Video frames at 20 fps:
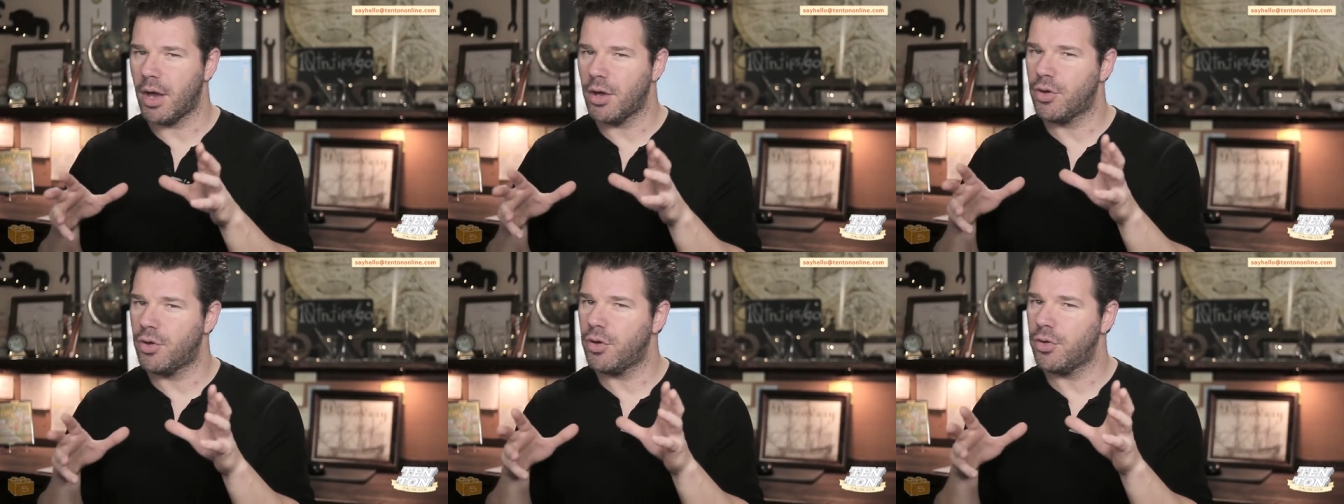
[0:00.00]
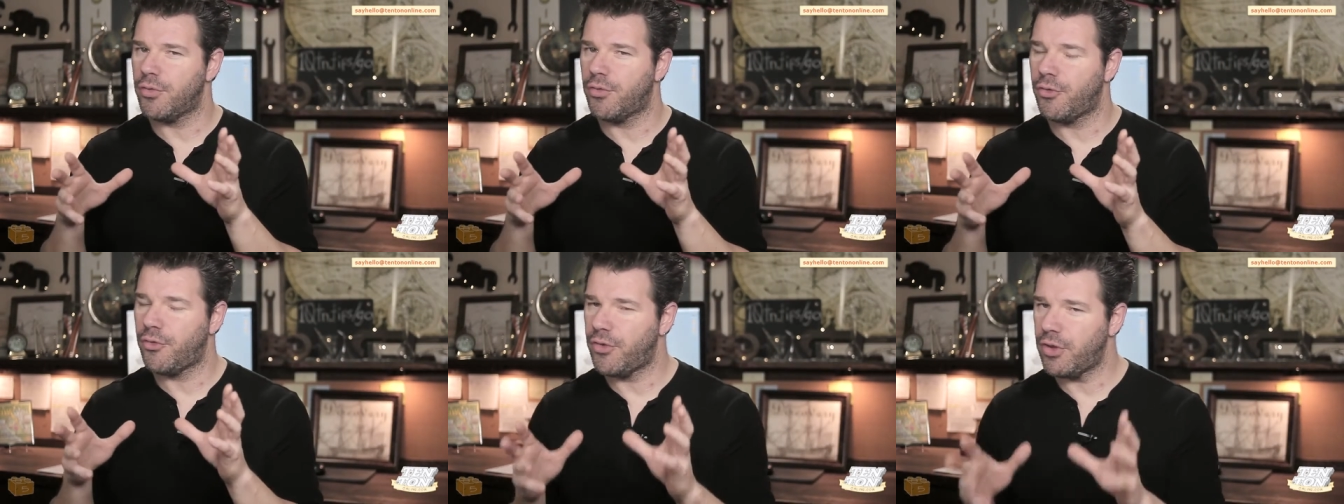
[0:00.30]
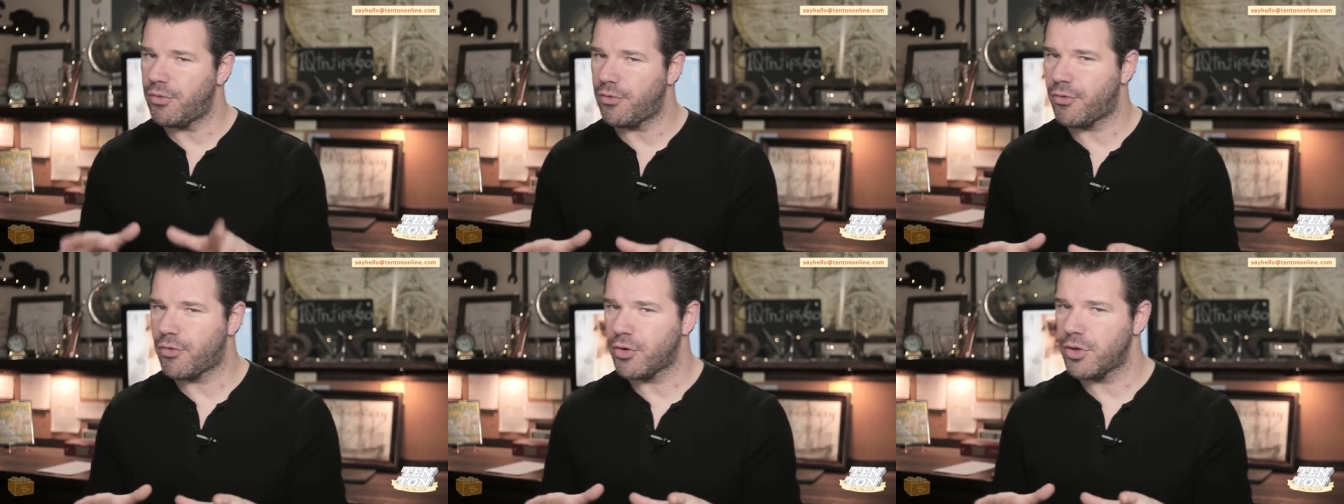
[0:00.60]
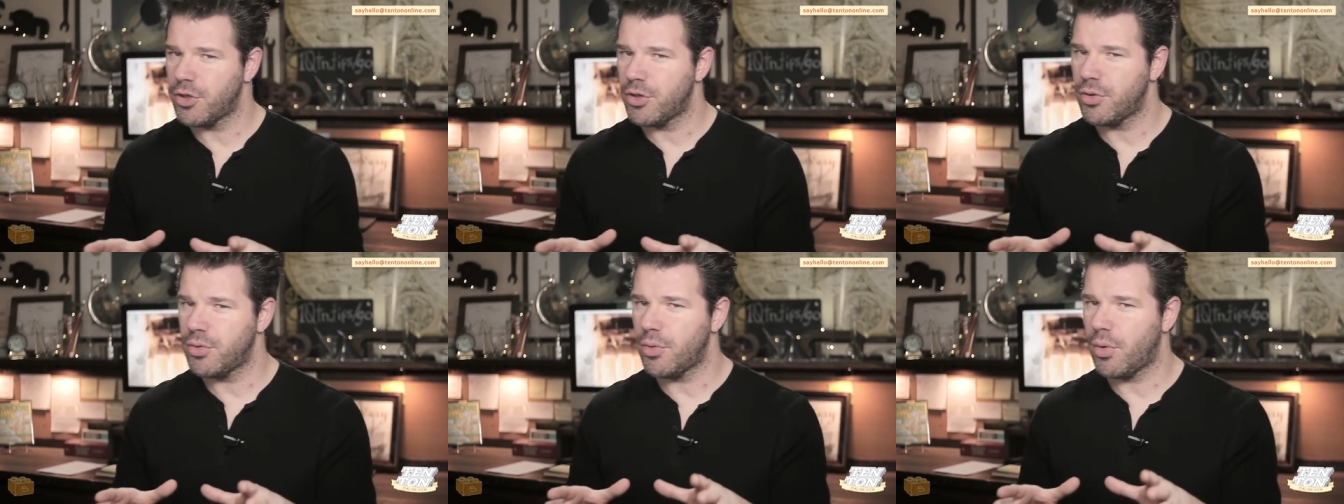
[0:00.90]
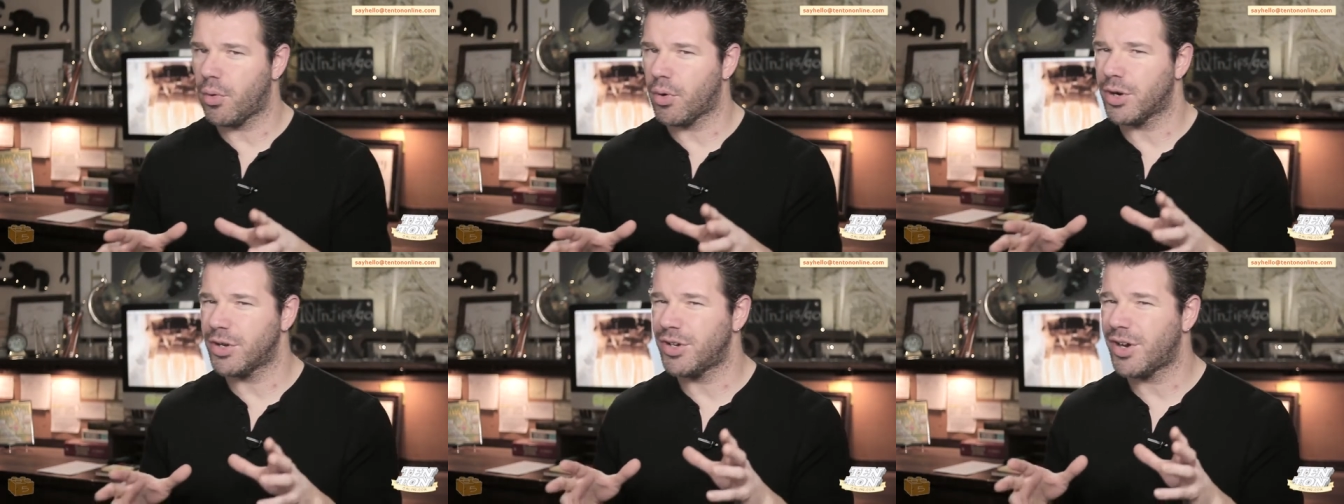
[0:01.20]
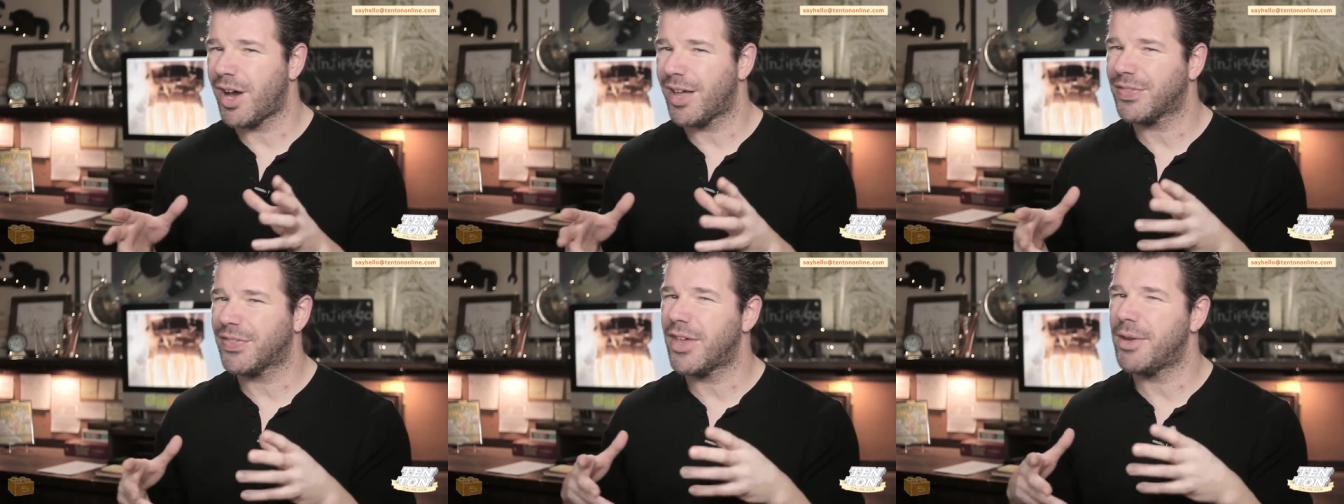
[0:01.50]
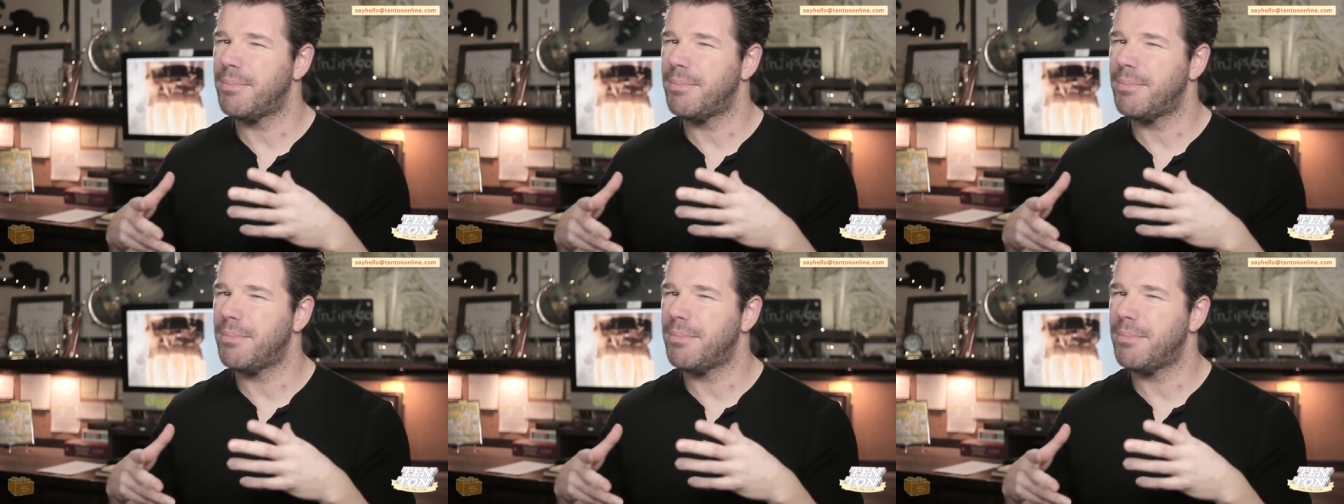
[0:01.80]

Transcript: a good fit for you or not,